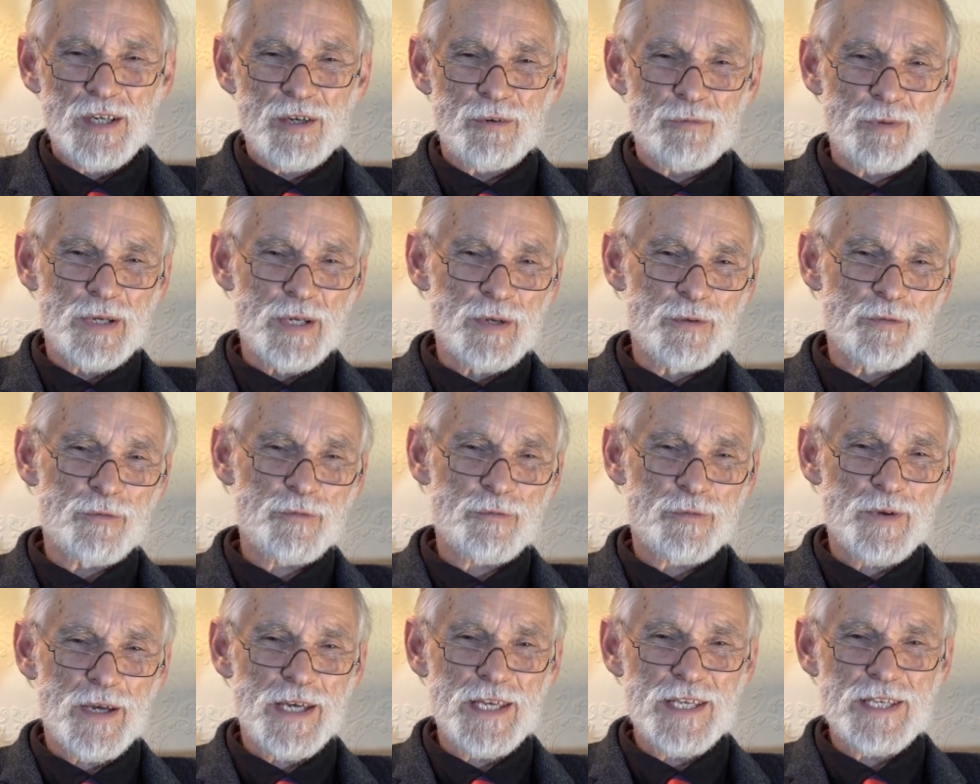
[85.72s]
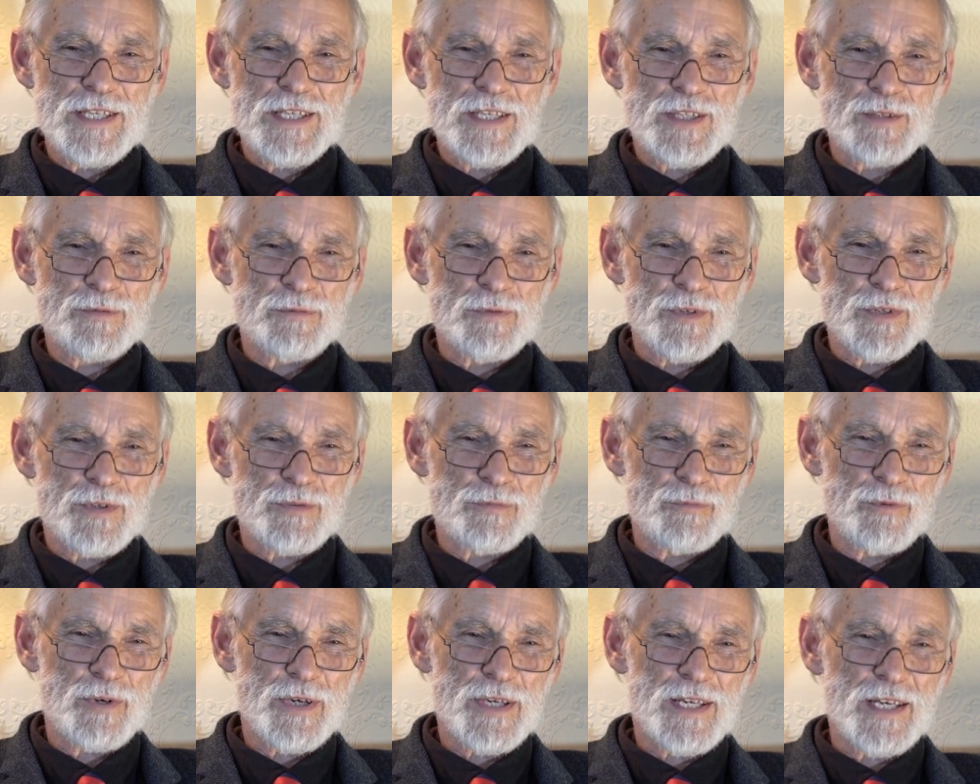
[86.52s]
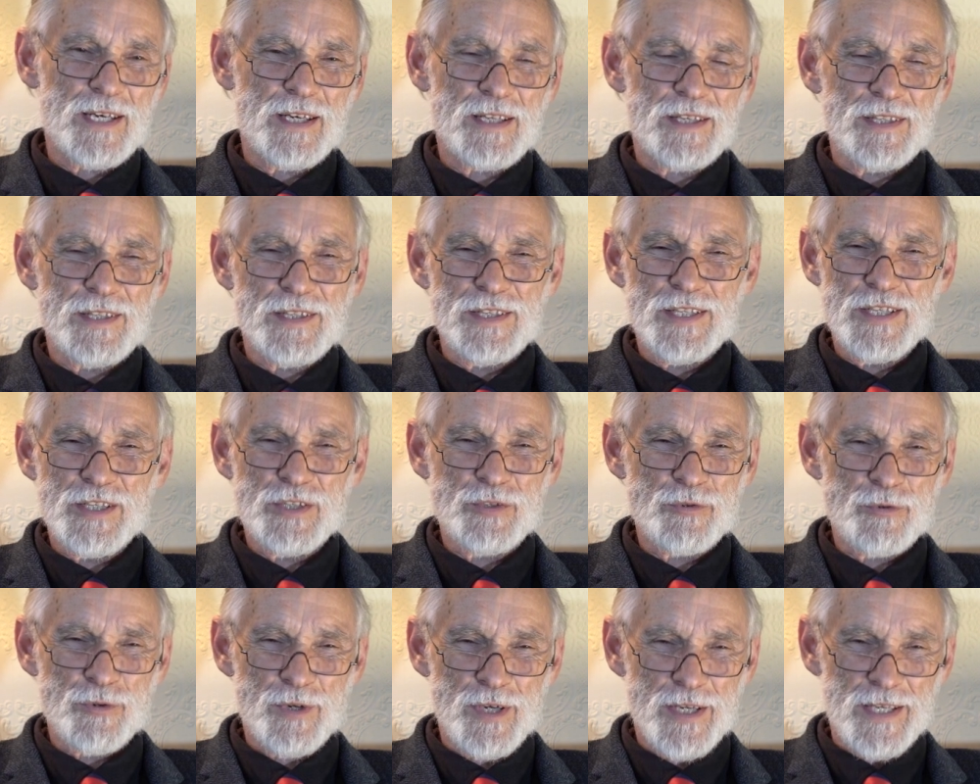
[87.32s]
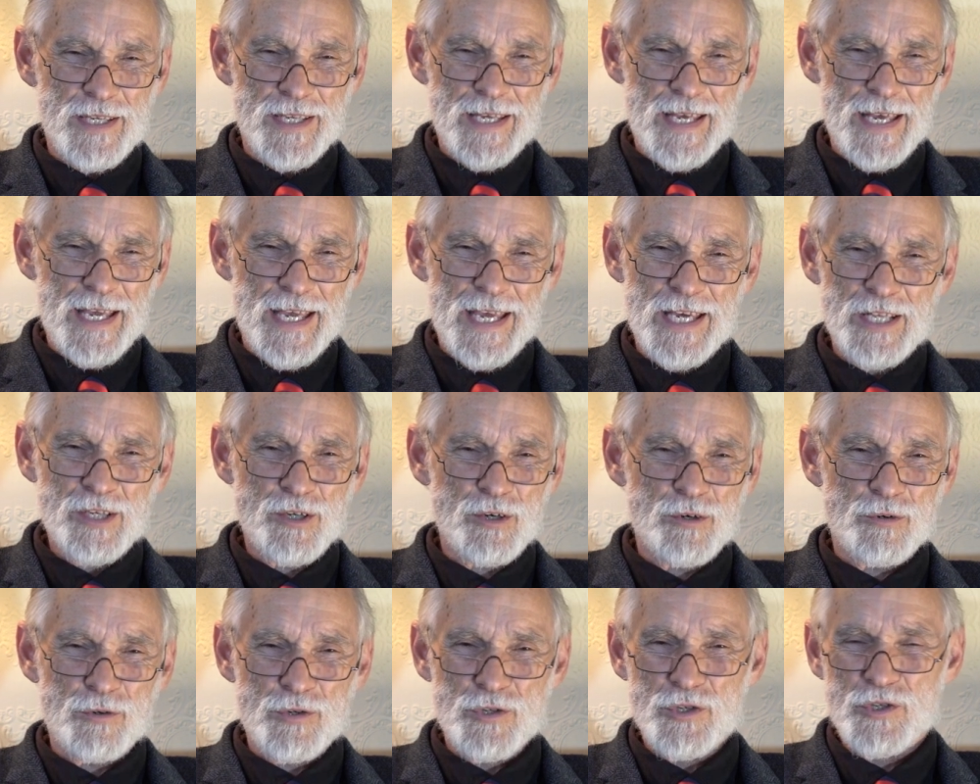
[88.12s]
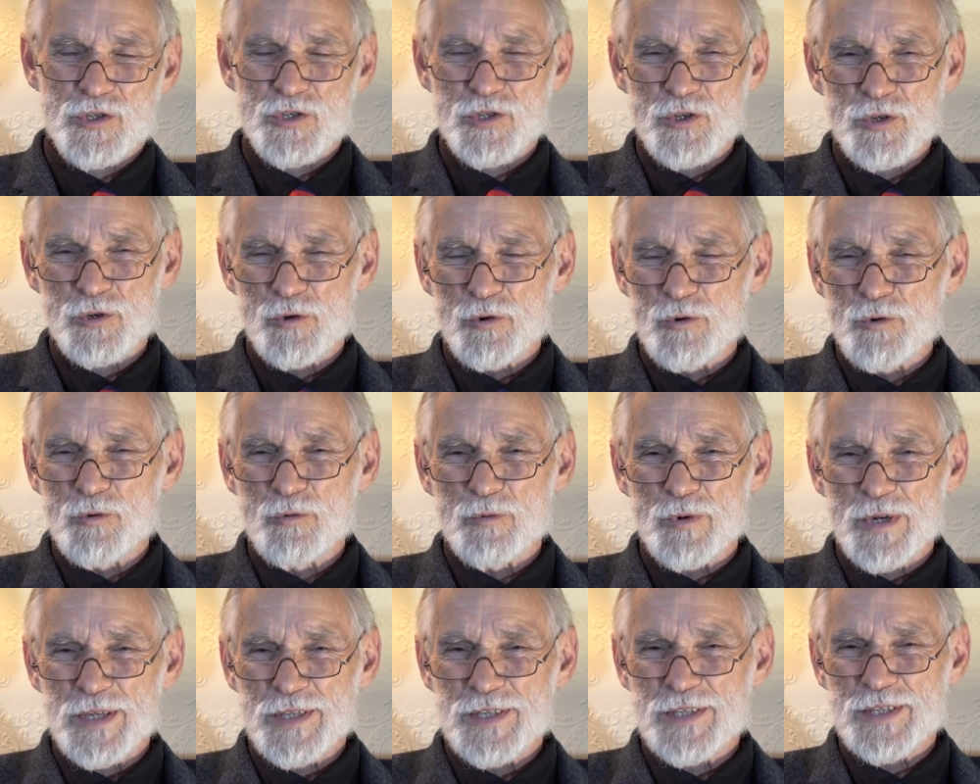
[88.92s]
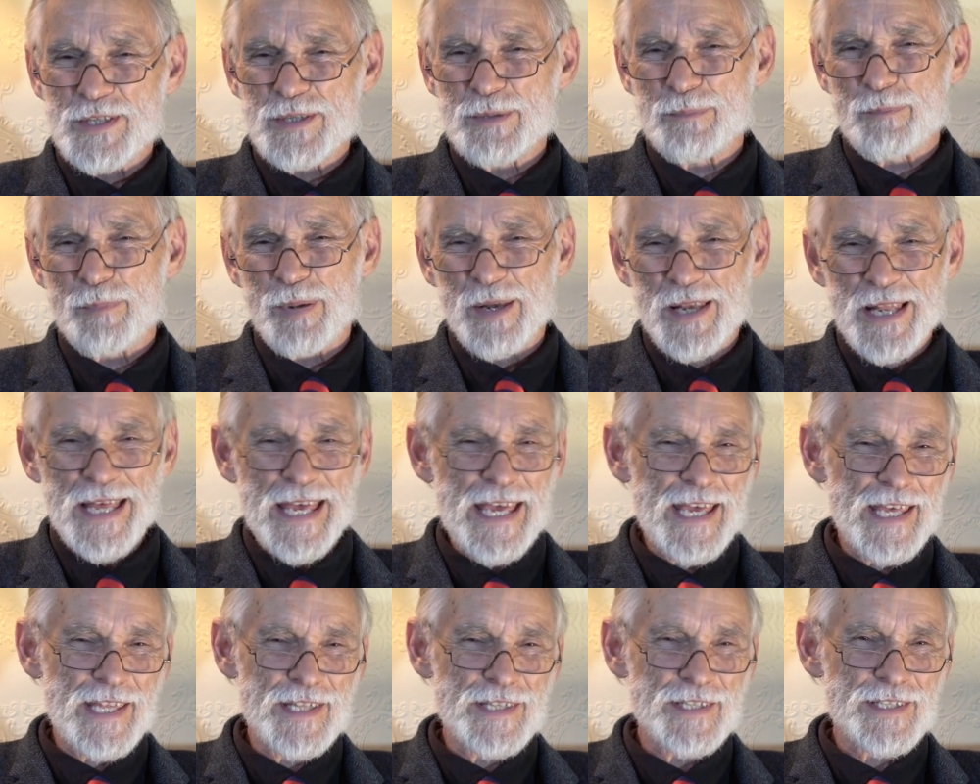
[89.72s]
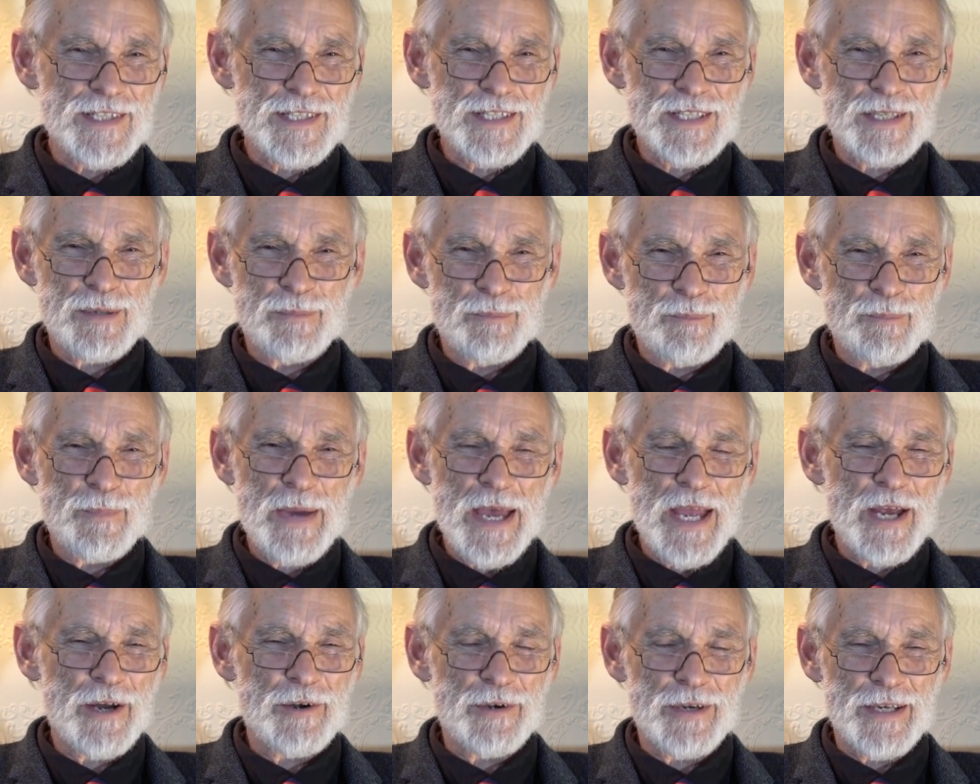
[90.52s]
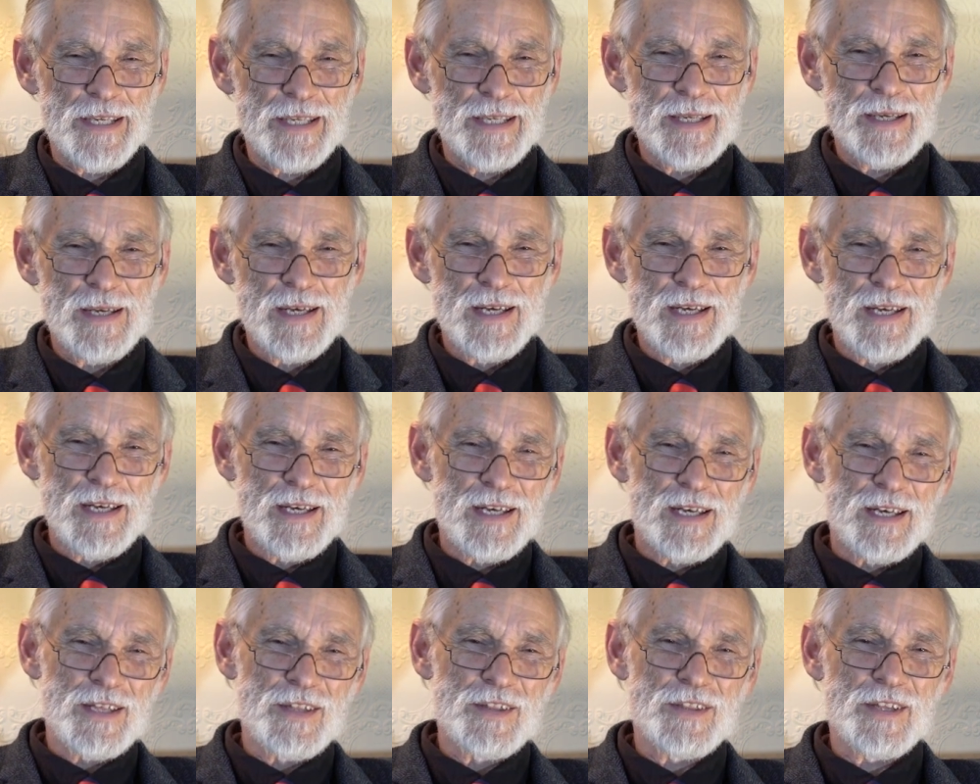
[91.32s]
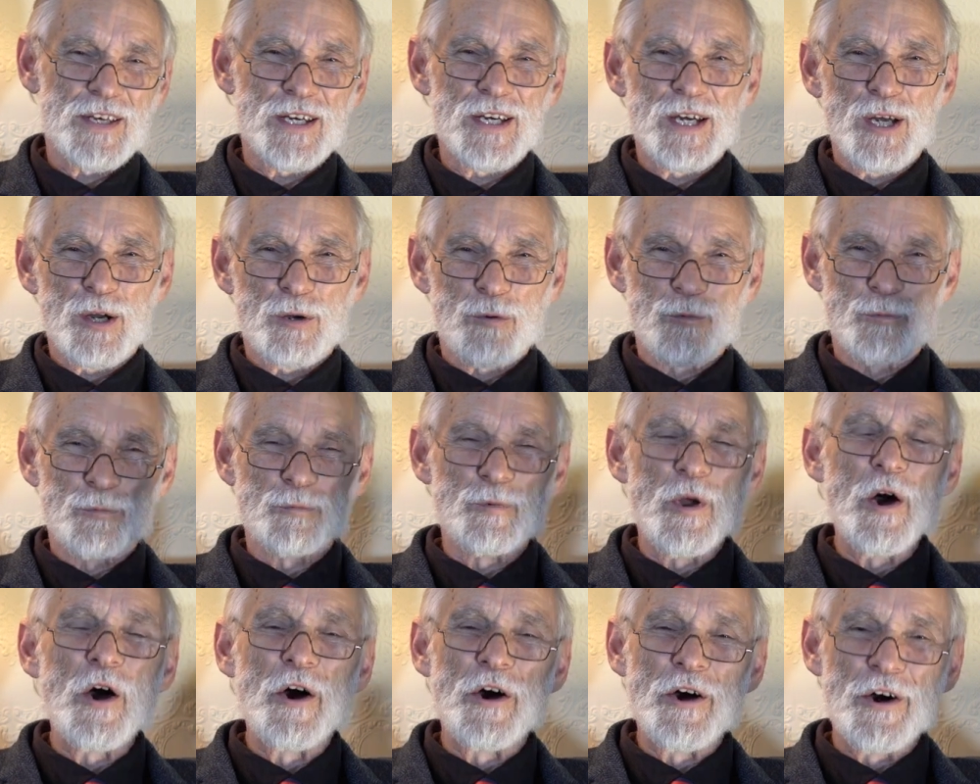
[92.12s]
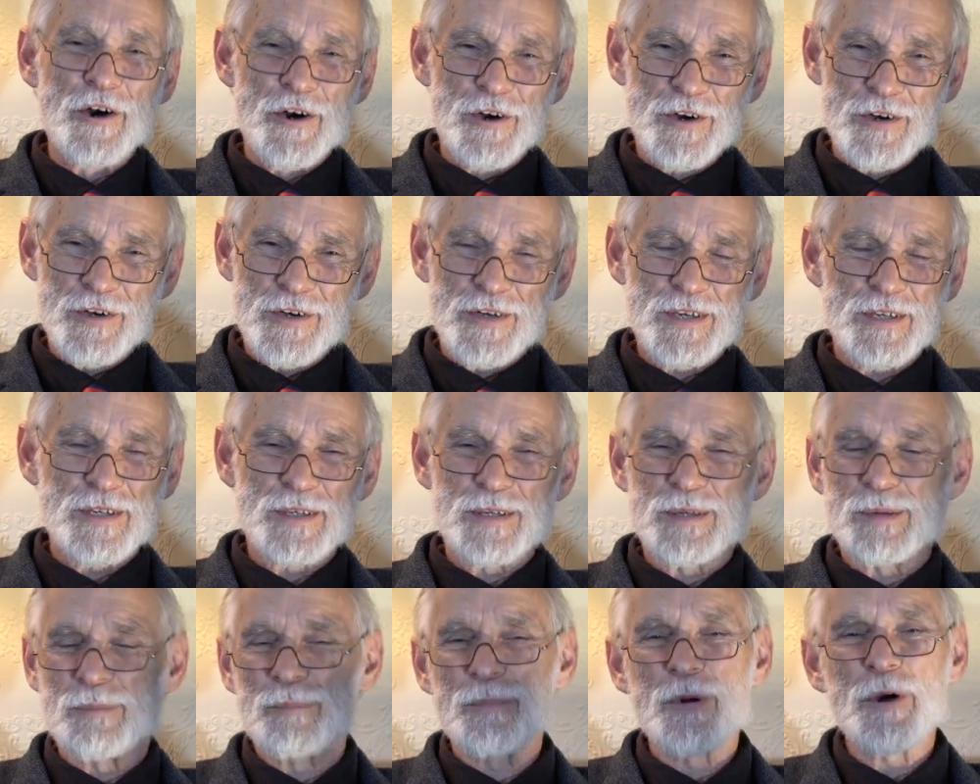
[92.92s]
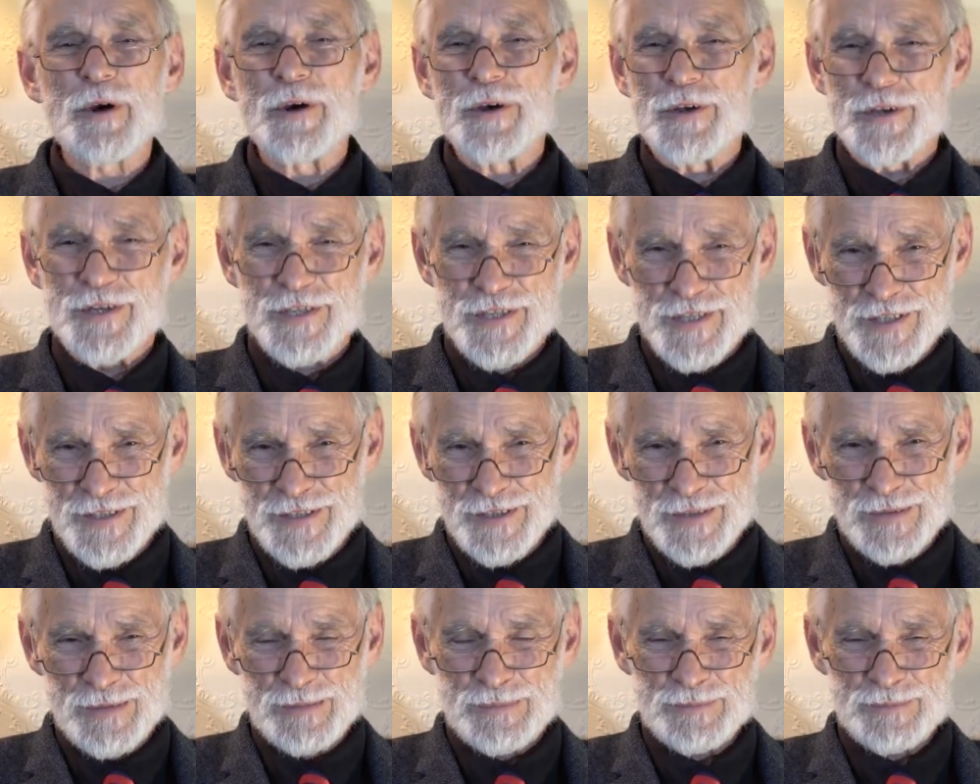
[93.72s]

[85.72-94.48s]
when faced with what are literally adult children's plans to marry the wrong person.